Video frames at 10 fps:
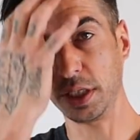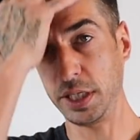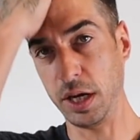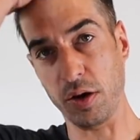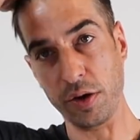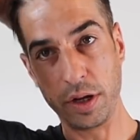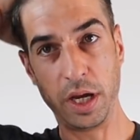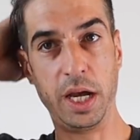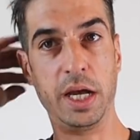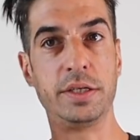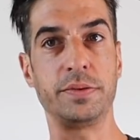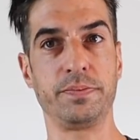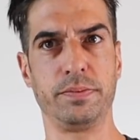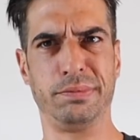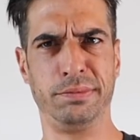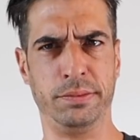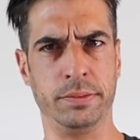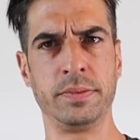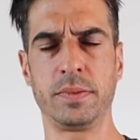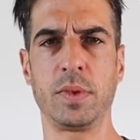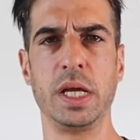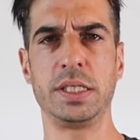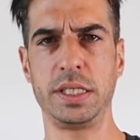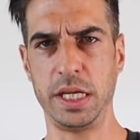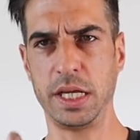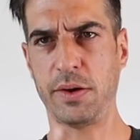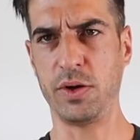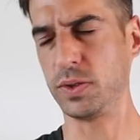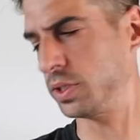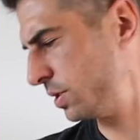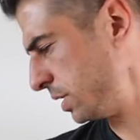cassette on, and let's see how it all slots